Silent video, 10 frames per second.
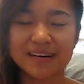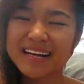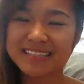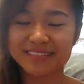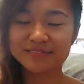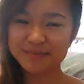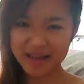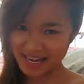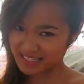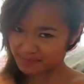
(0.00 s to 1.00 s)
But from
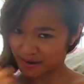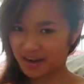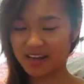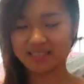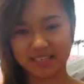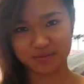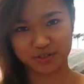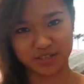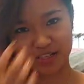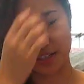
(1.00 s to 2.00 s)
my experience, that's what
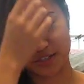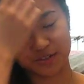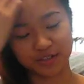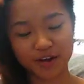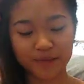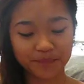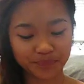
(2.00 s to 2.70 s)
you need to do, you know.